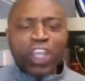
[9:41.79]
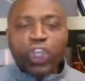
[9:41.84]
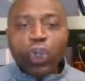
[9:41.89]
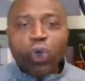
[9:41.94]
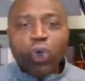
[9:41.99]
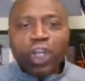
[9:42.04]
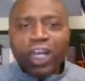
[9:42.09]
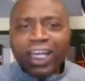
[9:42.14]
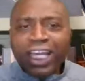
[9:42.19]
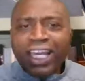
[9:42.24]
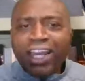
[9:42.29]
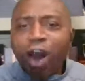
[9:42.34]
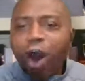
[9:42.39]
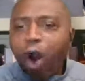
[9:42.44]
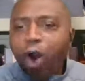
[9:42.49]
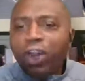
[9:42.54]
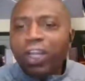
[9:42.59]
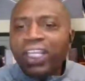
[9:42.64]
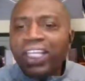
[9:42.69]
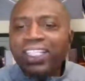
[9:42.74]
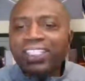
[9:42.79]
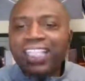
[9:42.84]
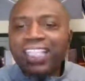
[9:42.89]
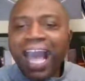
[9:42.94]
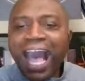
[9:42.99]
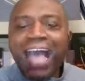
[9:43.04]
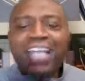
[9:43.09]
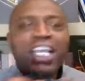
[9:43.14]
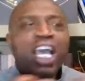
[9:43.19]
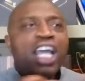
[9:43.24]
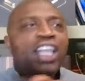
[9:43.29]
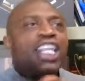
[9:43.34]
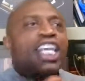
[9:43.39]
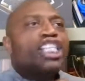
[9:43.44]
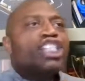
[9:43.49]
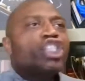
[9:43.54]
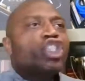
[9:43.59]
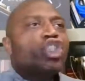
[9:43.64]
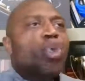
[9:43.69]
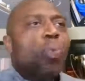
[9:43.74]
You look at all of these guys,
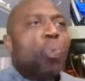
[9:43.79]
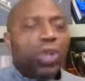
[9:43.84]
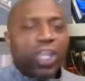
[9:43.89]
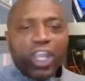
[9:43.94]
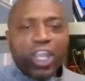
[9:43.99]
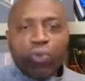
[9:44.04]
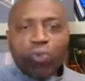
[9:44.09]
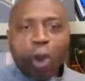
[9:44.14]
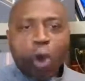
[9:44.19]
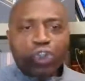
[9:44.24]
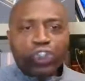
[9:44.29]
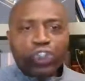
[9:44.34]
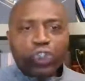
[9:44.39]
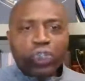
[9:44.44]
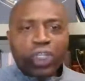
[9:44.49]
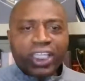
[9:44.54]
these superheroes.